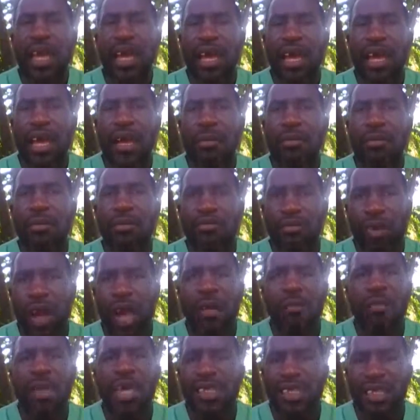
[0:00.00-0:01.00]

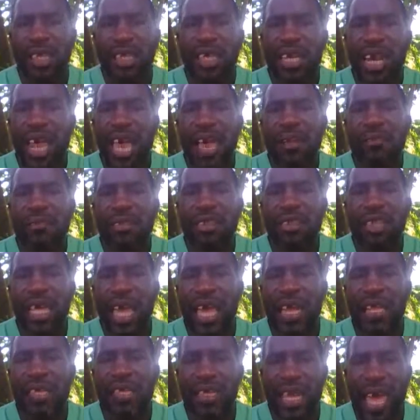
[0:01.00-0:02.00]
Raw Amazing
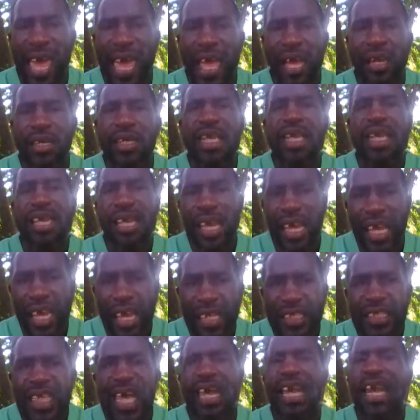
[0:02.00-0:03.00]
lifestyle diet
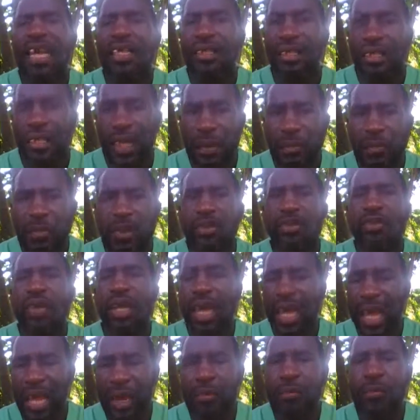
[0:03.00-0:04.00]
is an attempt to
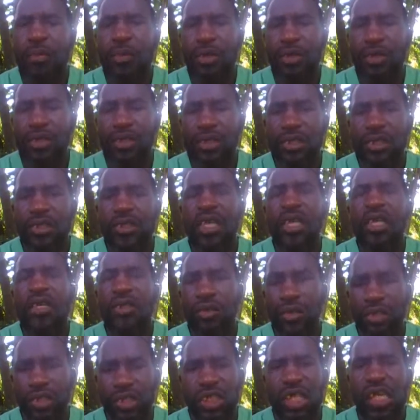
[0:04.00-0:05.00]
help persons
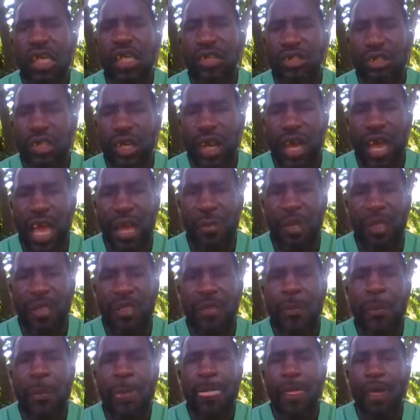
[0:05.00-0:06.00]
to change their
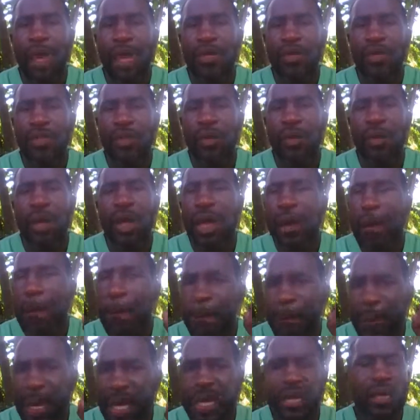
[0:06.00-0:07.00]
habits. And so
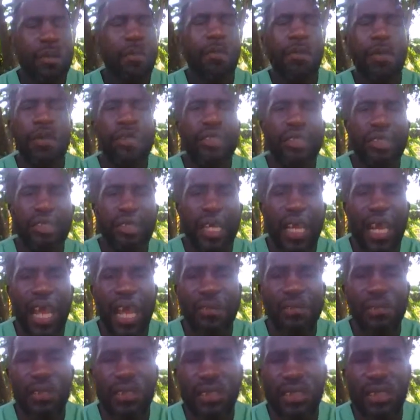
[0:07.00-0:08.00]
many of the persons that
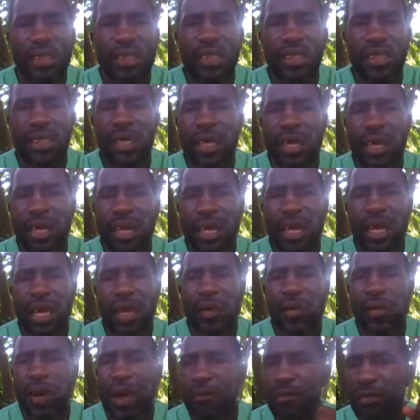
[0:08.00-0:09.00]
I've seen
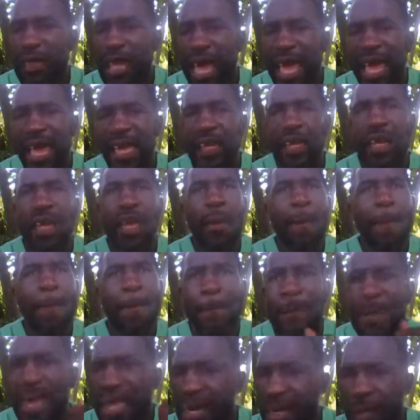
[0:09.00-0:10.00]
who have died,
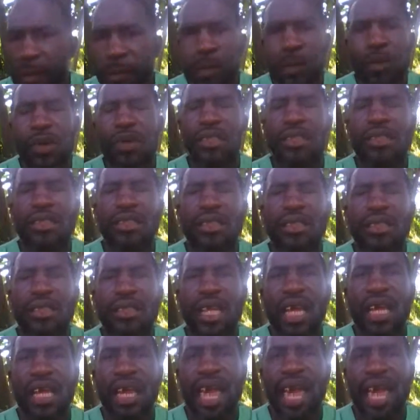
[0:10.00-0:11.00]
many of the persons
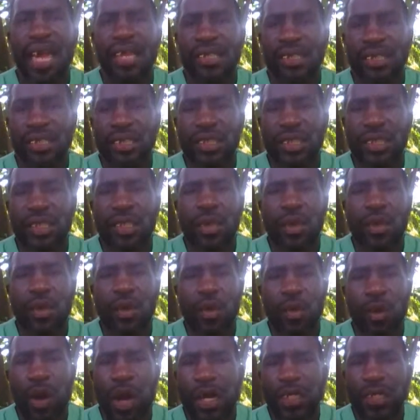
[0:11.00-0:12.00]
that I see
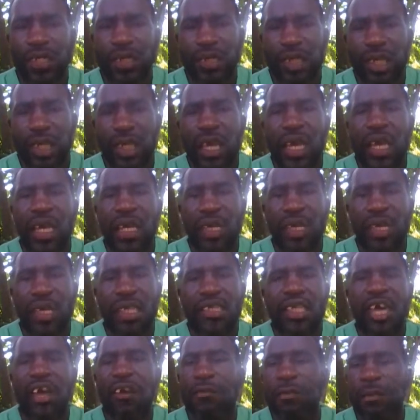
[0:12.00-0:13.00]
who are sick,
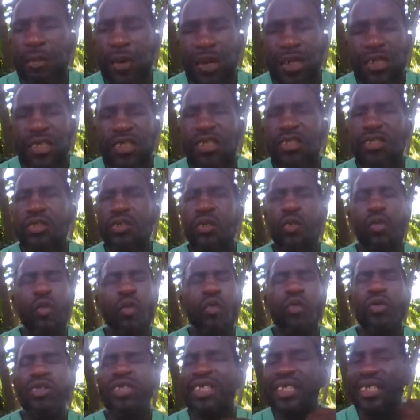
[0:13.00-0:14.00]
these are persons who
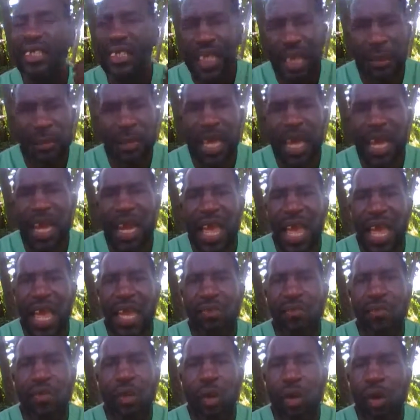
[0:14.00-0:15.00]
could still be
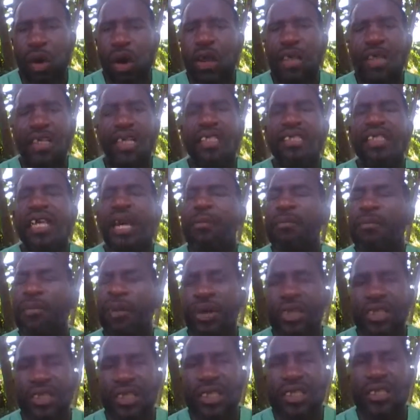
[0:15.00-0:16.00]
alive, or these are
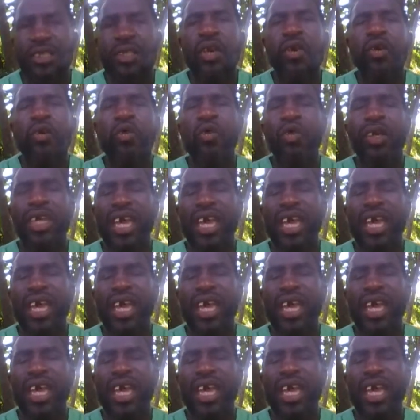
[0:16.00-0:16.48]
persons who